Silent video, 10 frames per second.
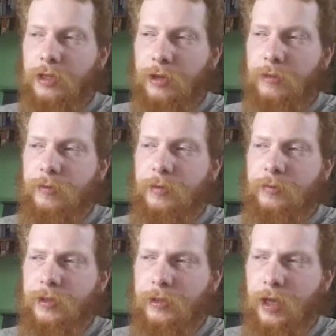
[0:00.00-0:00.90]
something
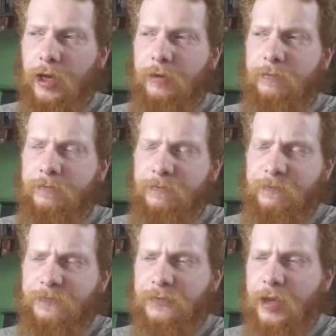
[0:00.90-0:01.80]
I've been I
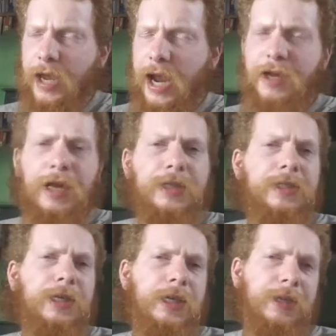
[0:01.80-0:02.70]
an
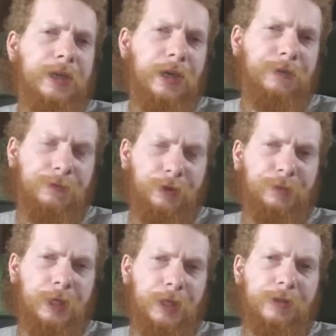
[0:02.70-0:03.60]
idea that I
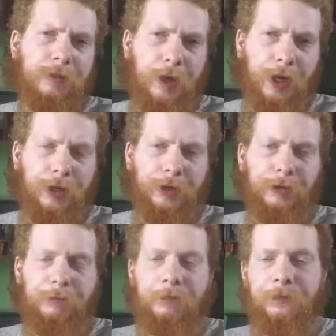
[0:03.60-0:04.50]
formulated a while
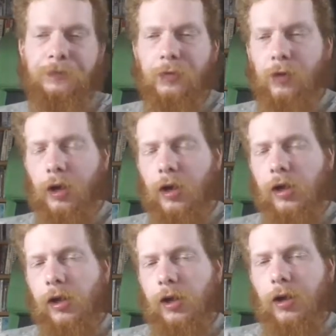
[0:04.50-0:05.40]
ago.
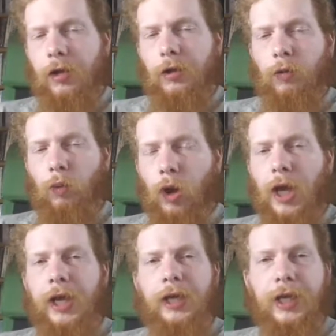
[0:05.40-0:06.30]

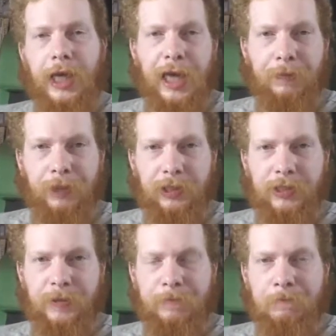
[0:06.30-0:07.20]
Why
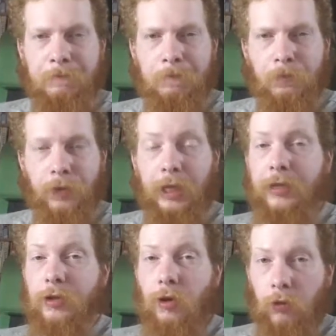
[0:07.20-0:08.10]
capitalism
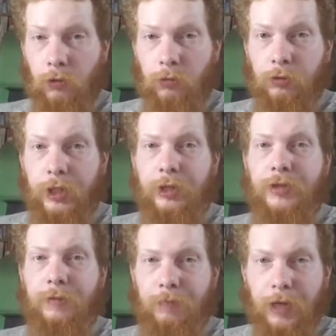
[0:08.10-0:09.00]
is
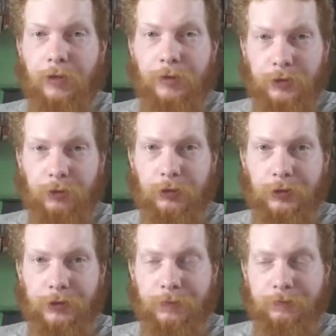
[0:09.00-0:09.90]
always better than
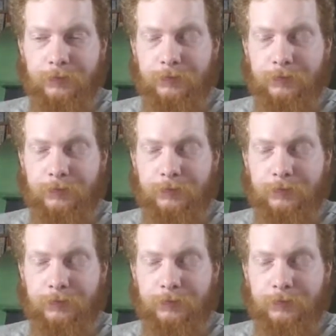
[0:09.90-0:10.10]
socialism.